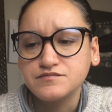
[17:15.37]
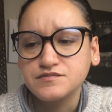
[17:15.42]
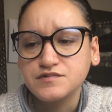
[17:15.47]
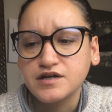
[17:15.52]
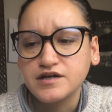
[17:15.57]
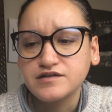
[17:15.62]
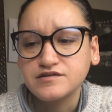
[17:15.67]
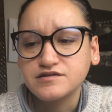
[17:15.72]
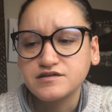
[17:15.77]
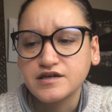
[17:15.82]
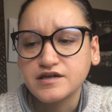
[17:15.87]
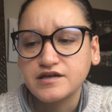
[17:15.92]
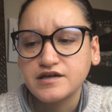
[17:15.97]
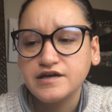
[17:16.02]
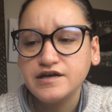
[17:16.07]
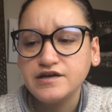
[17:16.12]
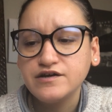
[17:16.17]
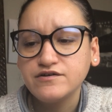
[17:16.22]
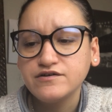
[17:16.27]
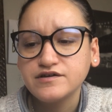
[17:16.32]
it's like
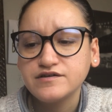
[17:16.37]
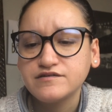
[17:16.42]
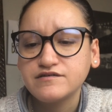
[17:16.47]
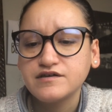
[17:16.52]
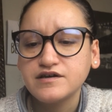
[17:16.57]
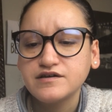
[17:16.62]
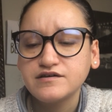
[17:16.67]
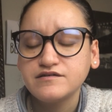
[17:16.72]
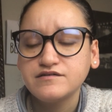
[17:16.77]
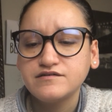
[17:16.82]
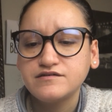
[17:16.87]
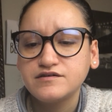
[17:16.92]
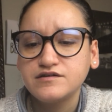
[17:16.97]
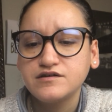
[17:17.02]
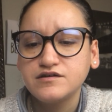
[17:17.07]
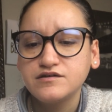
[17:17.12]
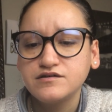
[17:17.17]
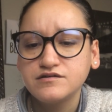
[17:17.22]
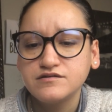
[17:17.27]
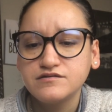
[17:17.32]
here it says,
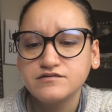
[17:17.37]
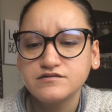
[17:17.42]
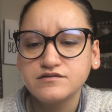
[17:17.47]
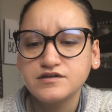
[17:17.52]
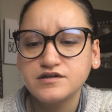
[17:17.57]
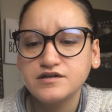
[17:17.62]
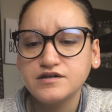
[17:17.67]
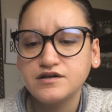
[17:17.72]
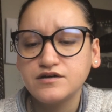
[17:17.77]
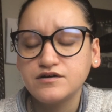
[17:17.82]
I